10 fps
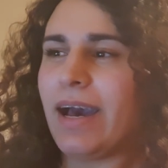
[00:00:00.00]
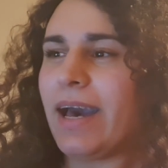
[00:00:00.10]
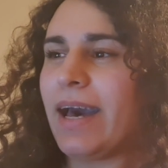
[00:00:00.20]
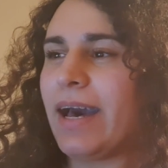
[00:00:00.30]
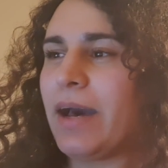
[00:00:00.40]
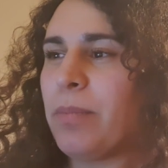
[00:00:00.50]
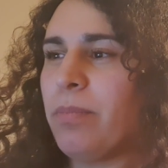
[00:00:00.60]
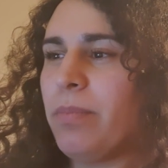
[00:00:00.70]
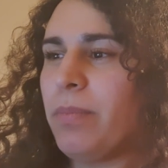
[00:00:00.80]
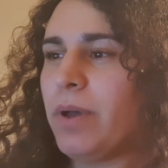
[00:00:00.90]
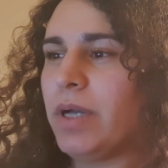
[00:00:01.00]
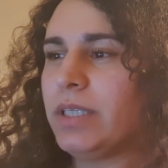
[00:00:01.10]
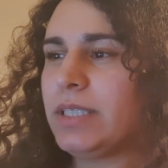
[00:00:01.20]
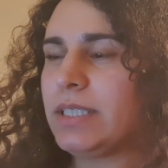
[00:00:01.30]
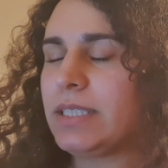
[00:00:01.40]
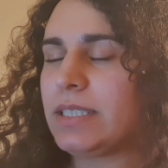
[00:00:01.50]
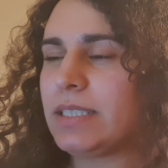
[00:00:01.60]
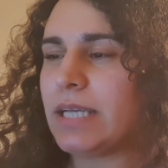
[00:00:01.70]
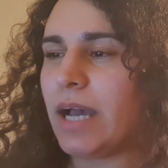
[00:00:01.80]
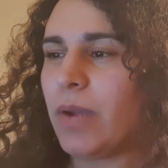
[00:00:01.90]
Um,
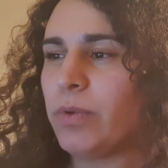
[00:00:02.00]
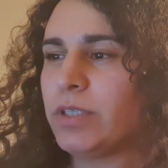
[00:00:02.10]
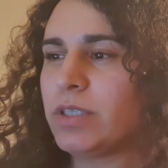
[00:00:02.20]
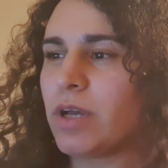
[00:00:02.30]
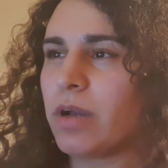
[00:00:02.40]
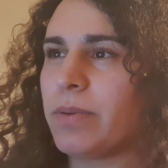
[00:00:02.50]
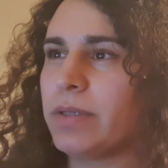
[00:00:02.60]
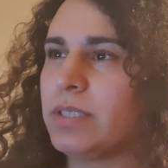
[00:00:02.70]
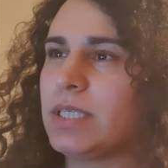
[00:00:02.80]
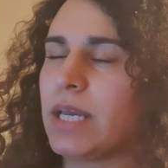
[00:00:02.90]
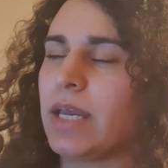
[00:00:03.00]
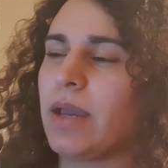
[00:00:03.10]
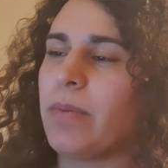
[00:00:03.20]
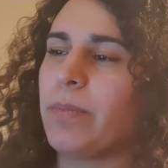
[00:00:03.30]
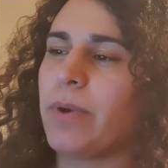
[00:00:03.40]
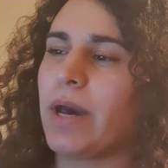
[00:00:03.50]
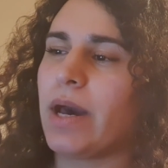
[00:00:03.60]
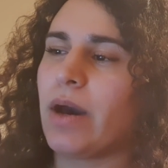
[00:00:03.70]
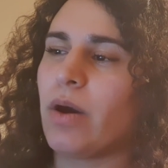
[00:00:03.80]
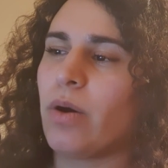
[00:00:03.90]
I want to talk about today
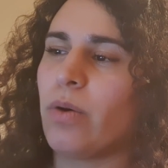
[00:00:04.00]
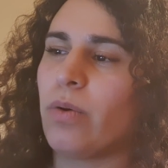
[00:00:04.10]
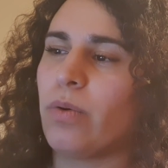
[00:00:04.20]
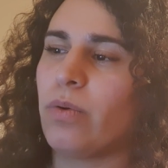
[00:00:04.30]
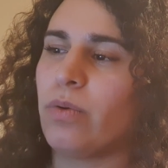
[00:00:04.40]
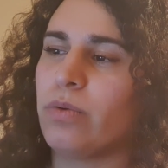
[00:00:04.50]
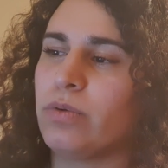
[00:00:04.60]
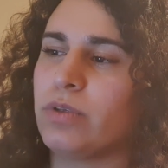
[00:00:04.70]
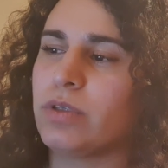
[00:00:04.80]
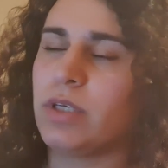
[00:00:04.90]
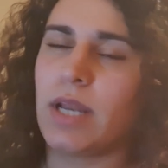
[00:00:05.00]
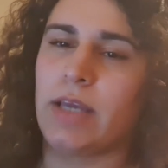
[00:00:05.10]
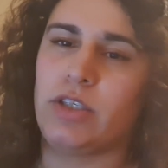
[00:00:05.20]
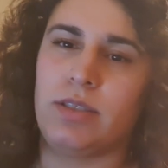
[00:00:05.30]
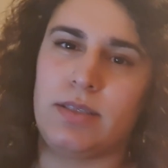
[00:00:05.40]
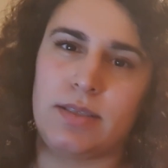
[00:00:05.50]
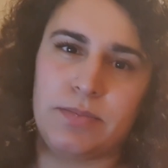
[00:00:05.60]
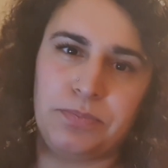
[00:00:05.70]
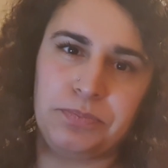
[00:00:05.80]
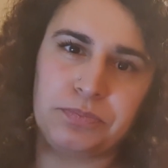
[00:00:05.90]
about connections
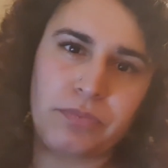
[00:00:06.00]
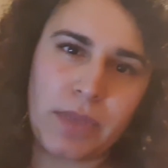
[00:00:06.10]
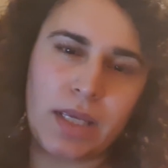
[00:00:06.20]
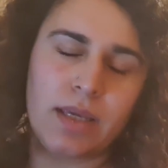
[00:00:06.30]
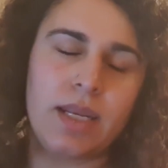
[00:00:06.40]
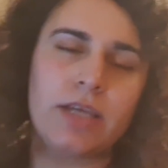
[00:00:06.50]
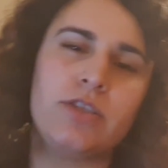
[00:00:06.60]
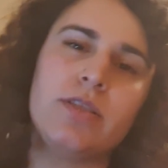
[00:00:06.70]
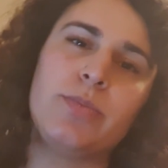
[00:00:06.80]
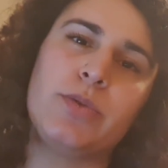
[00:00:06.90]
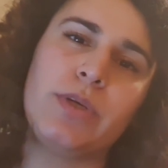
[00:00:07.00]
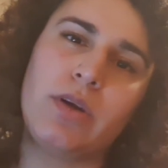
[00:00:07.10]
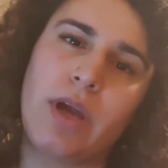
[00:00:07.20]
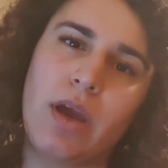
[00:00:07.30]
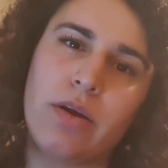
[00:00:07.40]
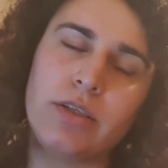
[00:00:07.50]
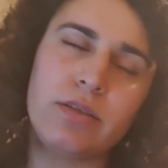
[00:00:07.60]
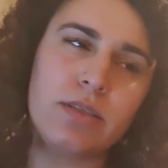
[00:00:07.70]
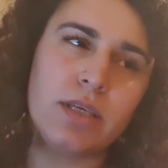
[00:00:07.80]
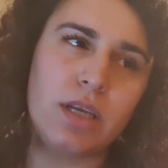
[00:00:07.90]
between your
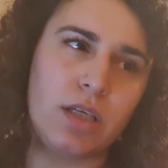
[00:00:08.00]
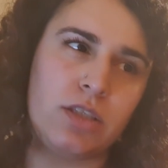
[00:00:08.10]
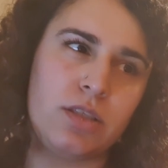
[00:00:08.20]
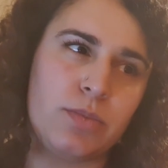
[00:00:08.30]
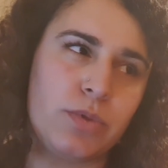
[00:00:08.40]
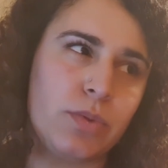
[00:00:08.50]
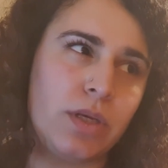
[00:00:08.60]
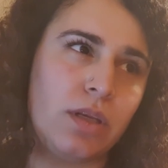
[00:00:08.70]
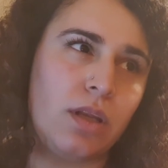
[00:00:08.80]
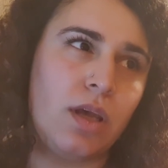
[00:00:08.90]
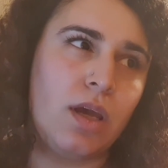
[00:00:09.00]
characters and connections between